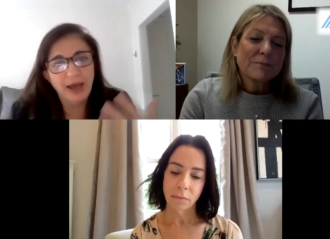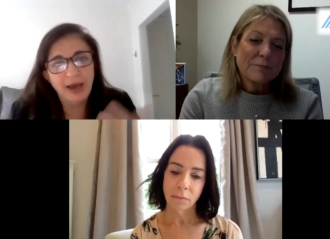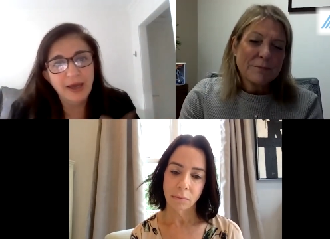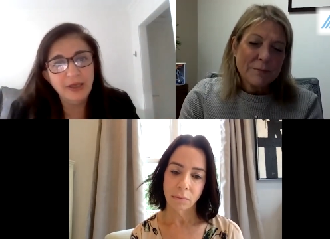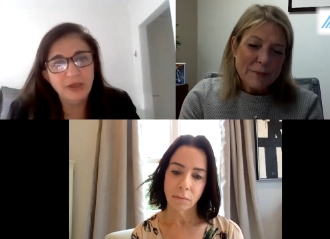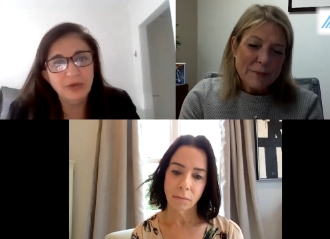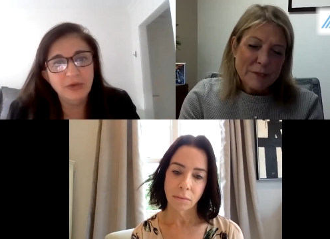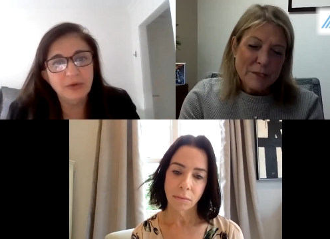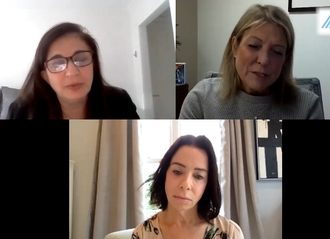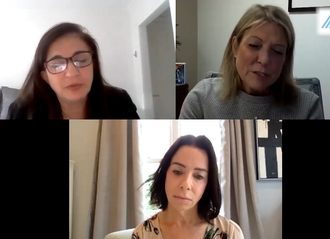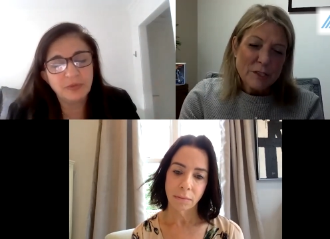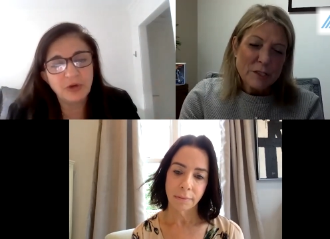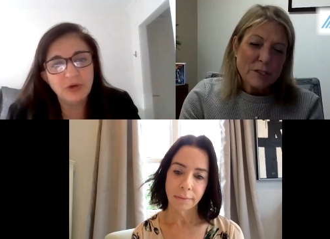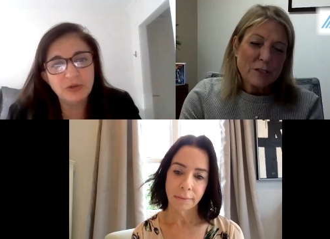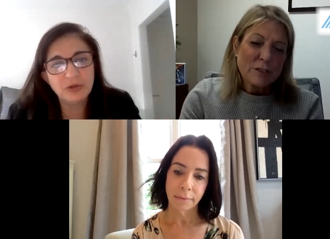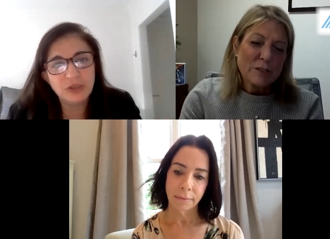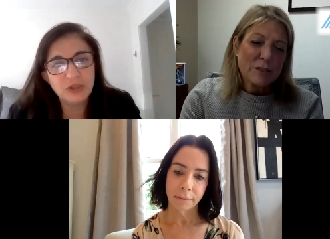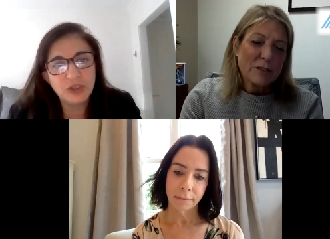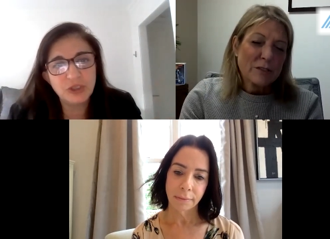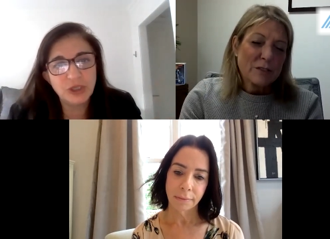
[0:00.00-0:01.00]
Speaker 1: how do you
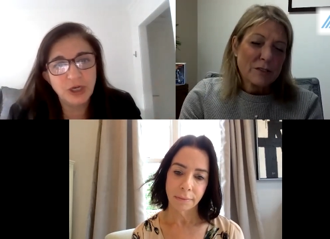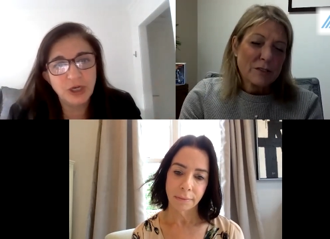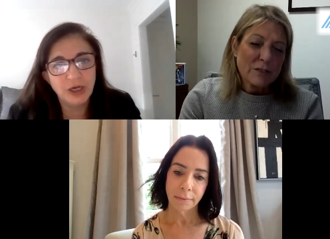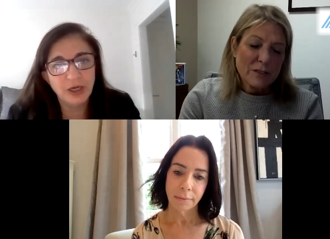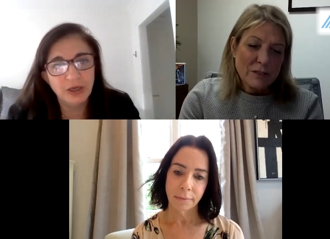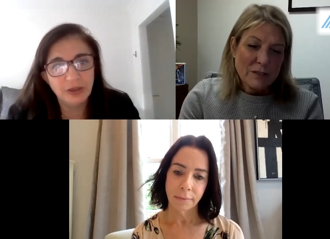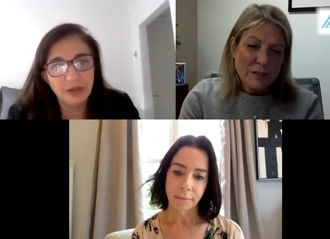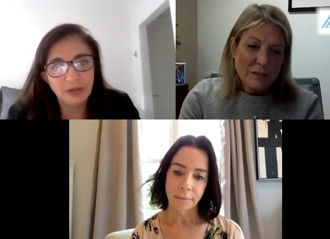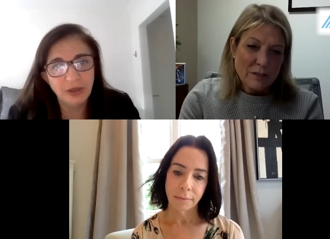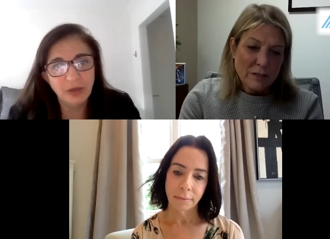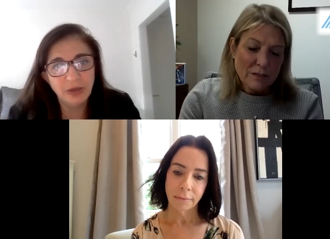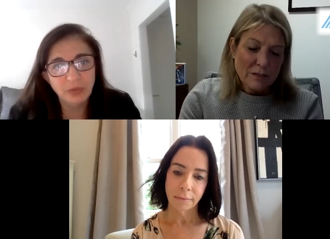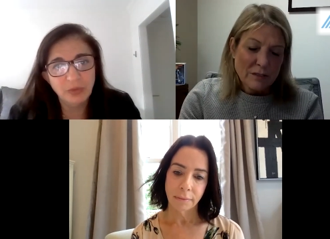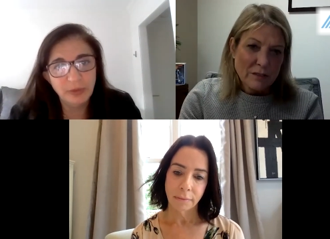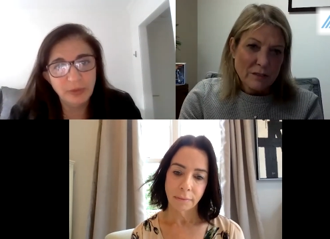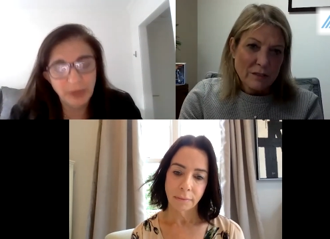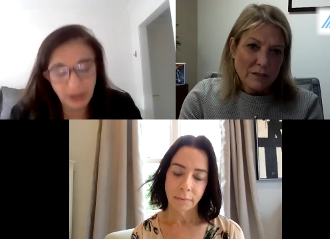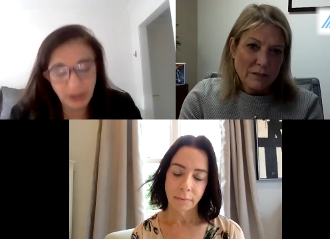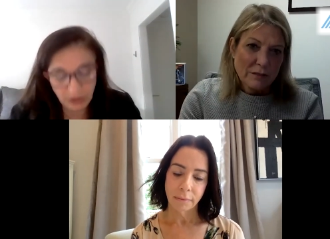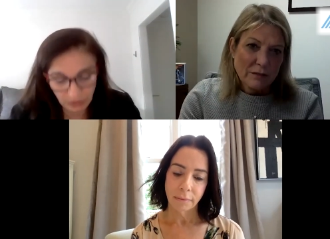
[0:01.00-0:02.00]
approach uh, a
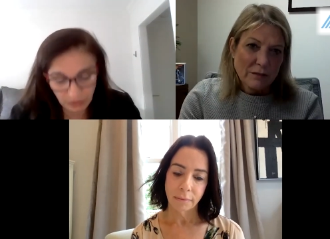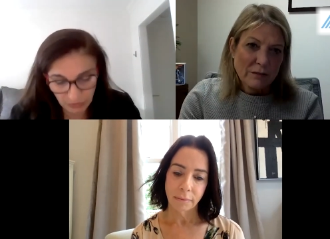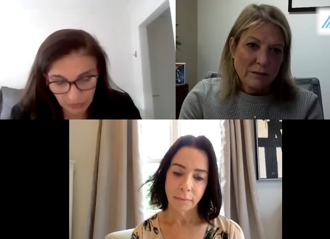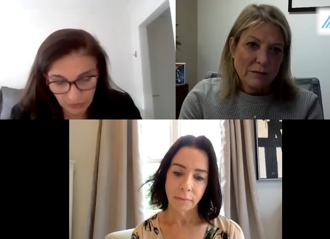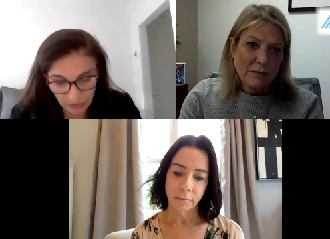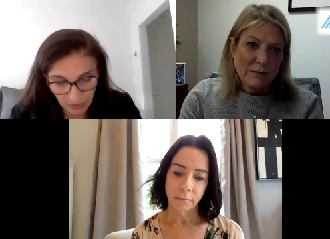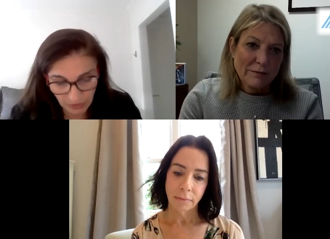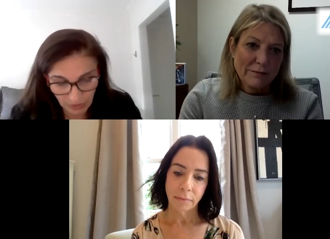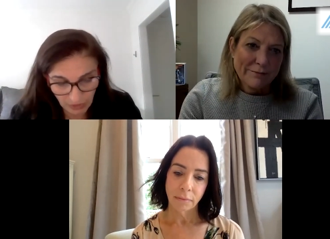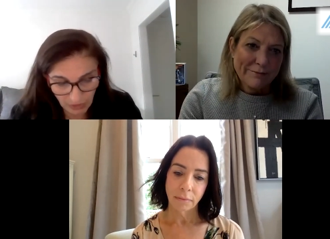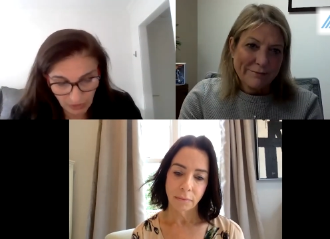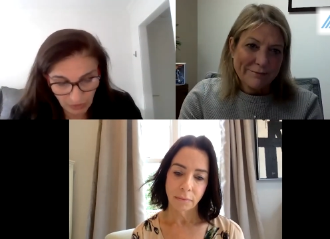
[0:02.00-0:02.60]
woman who's